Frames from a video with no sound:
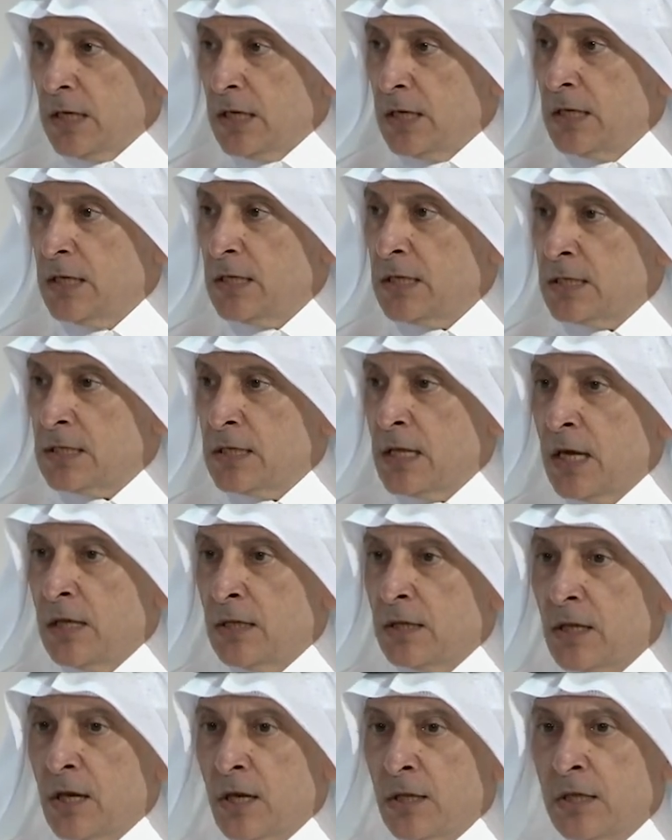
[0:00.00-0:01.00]
is
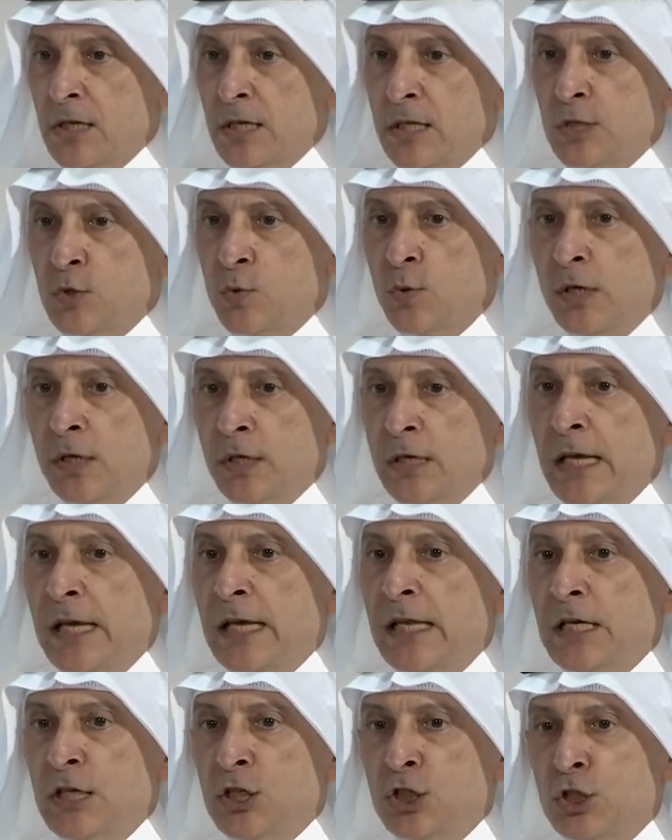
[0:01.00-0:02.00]
that this will
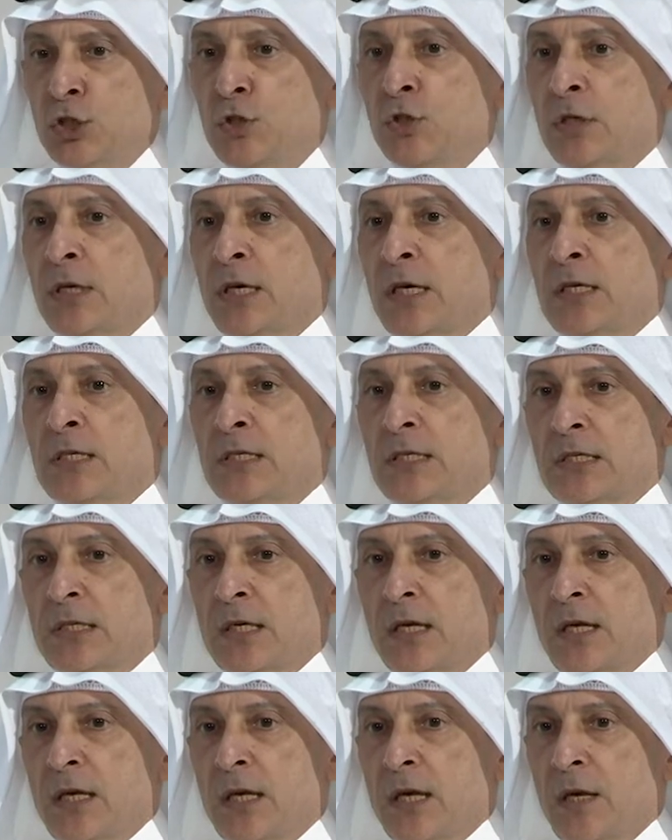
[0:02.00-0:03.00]
really showcase
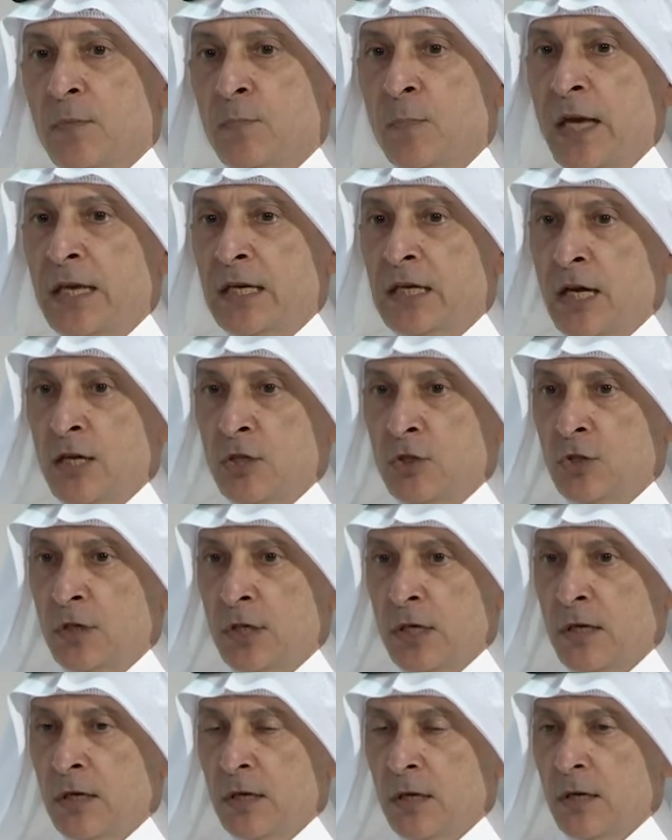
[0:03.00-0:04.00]
my
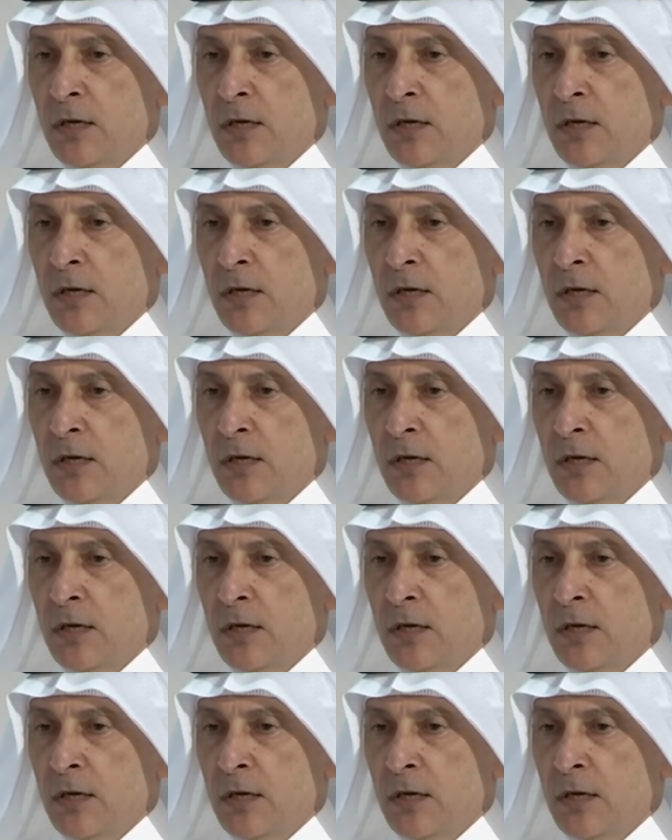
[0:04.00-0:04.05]
country,